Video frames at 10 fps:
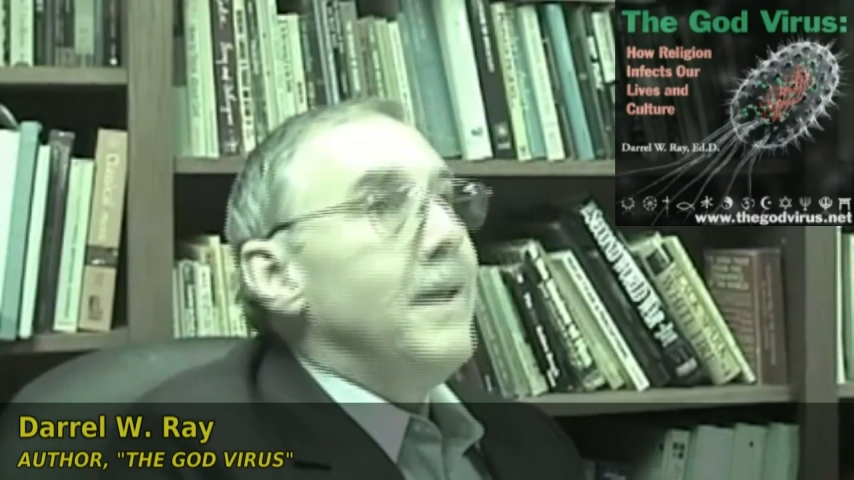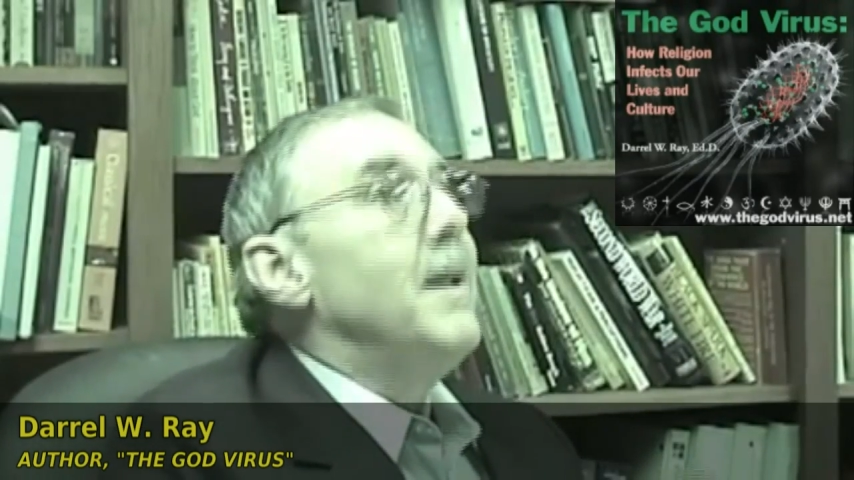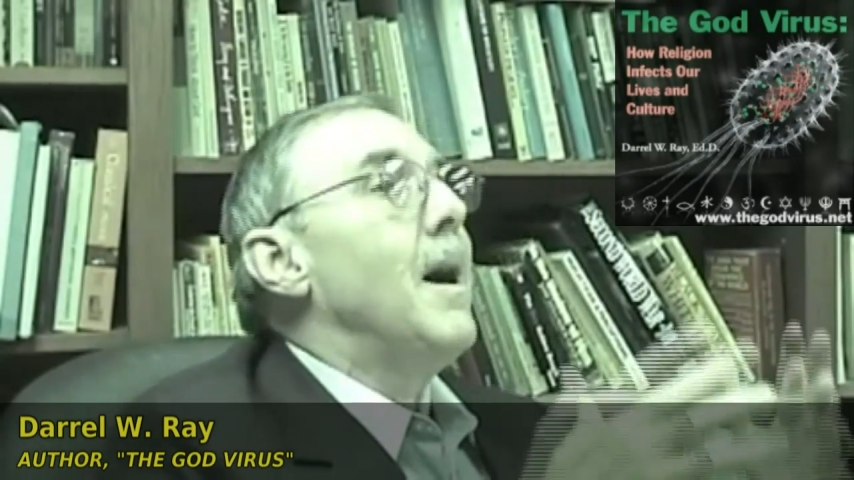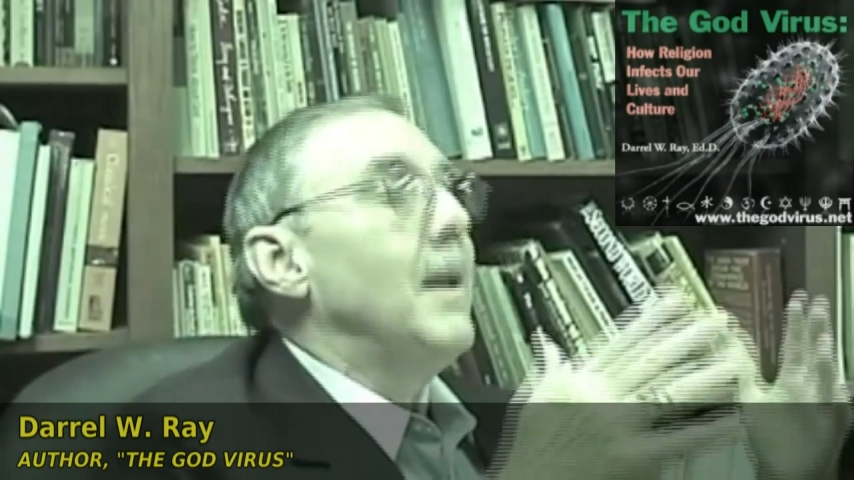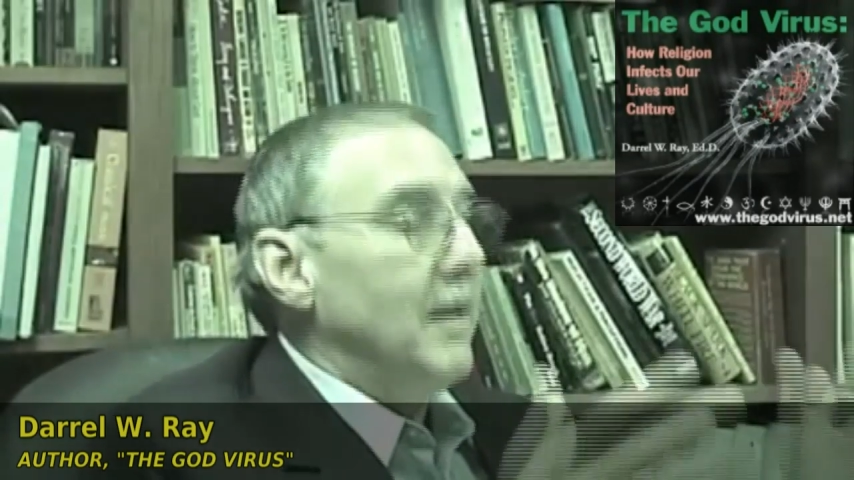
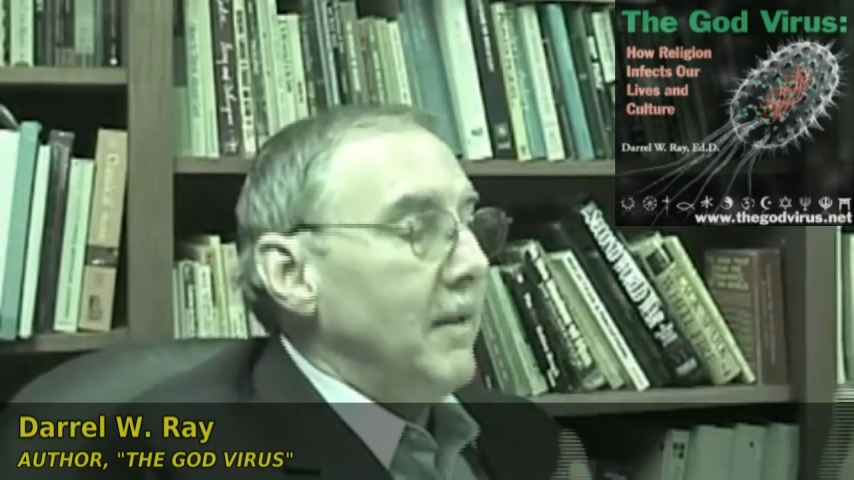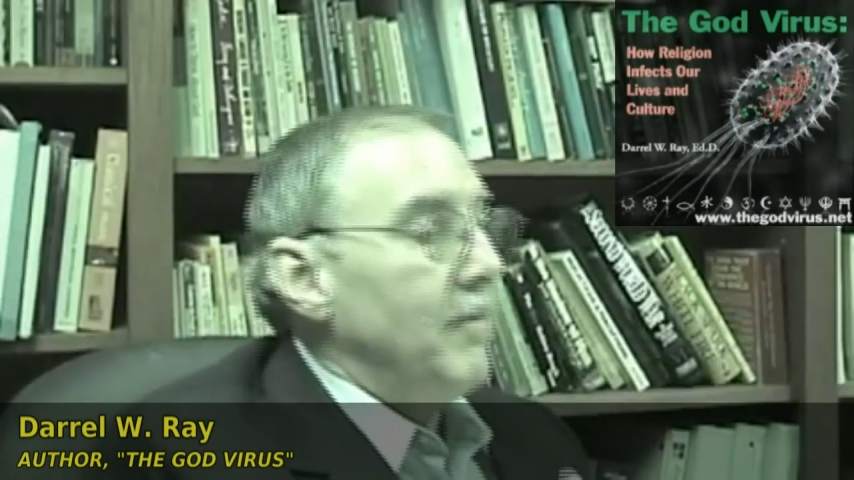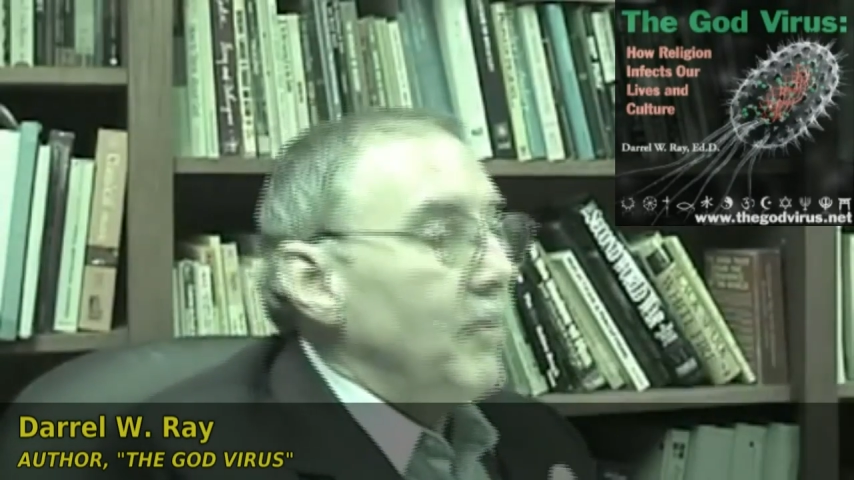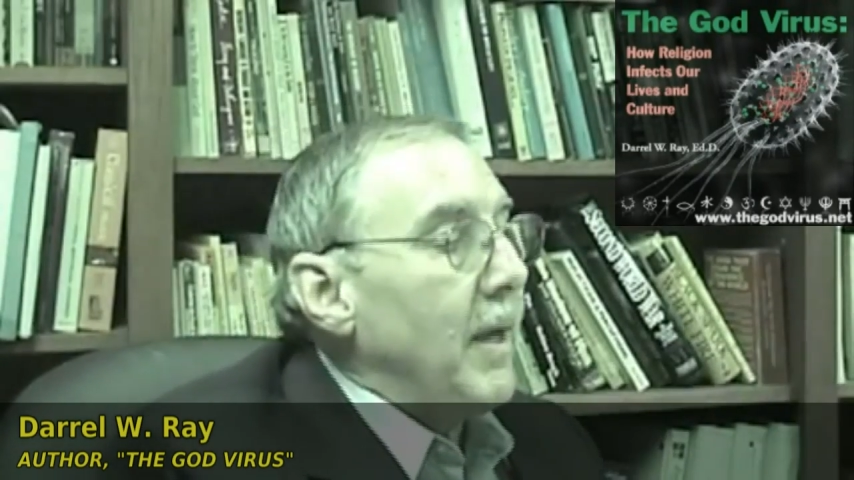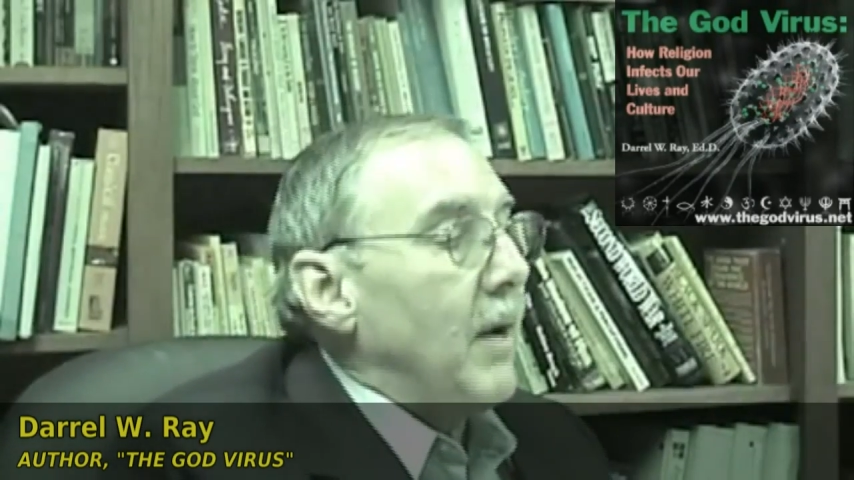cannot
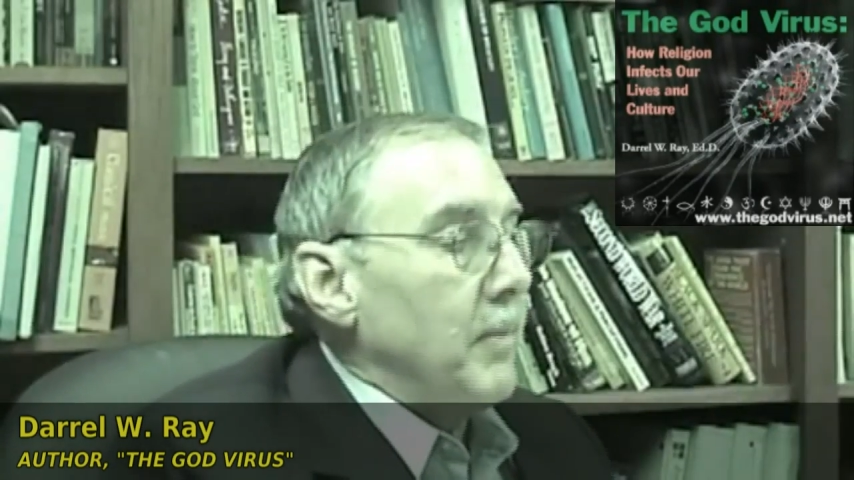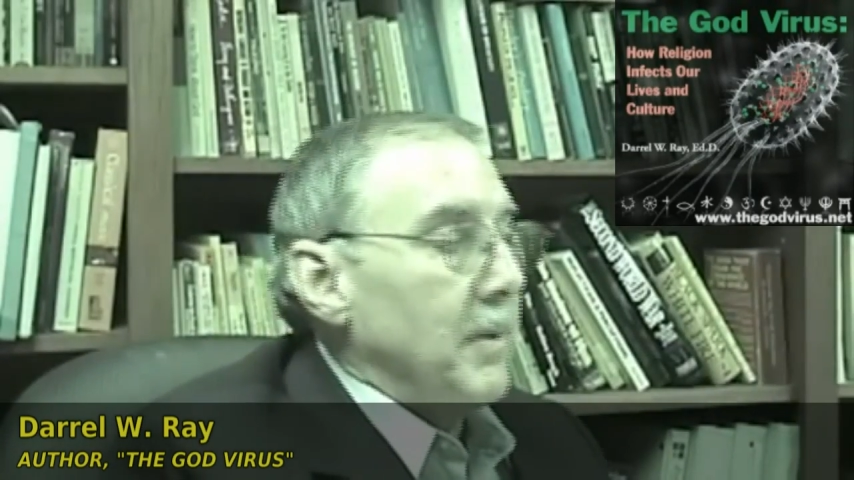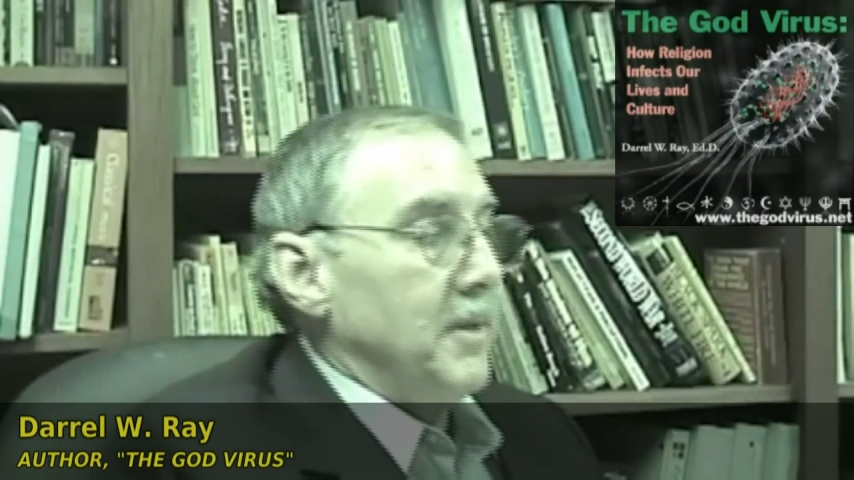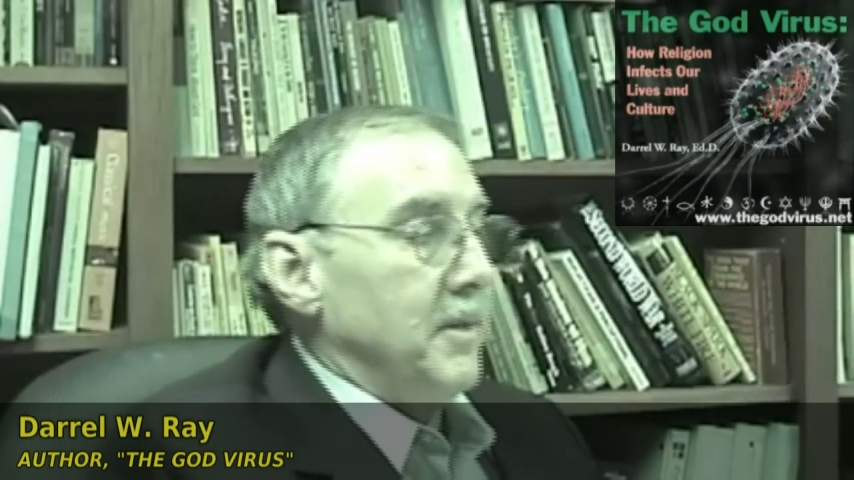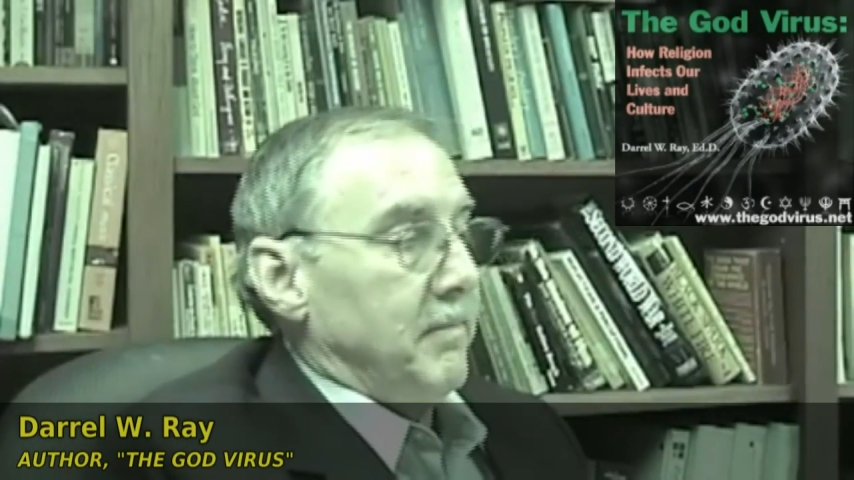live
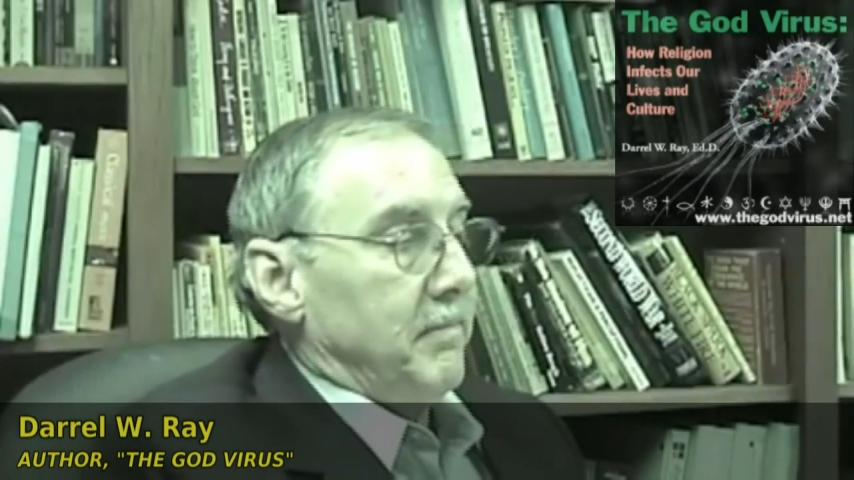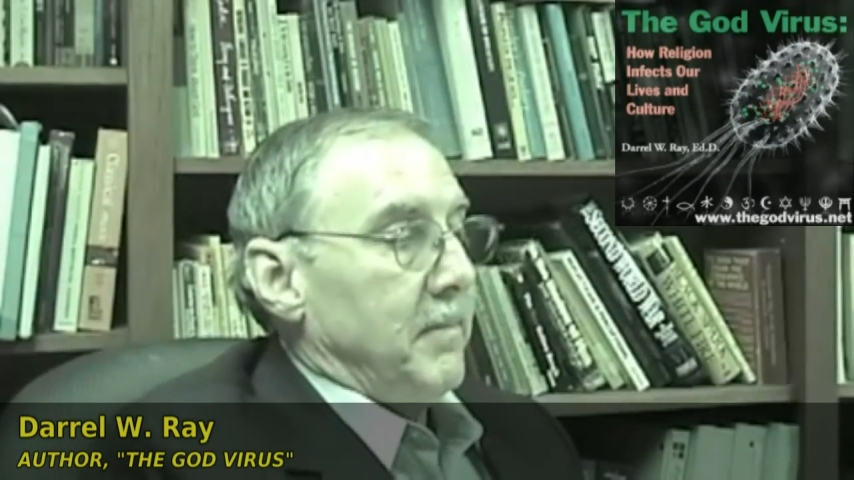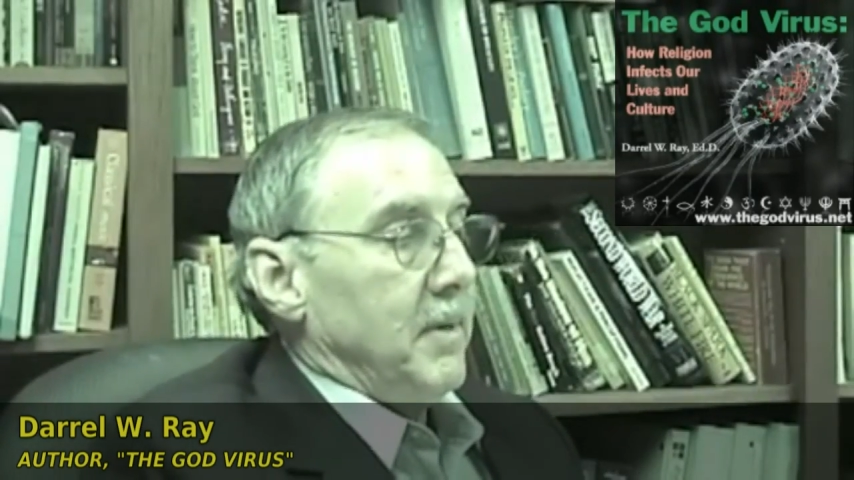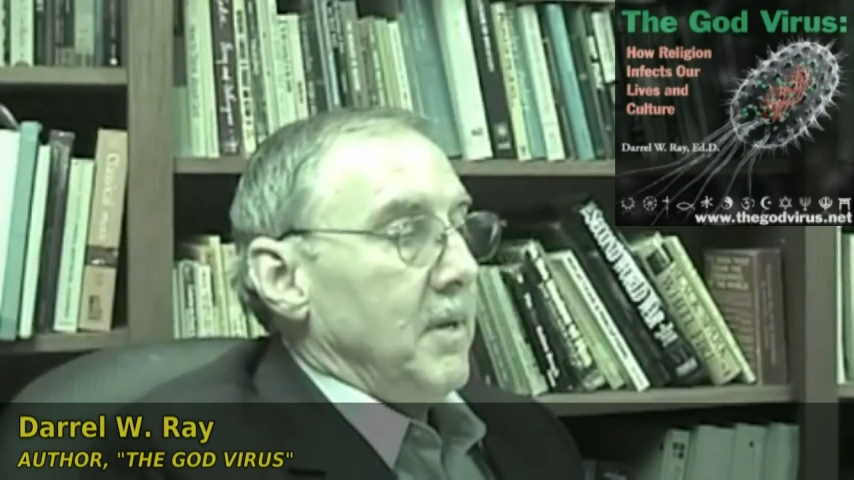without religion.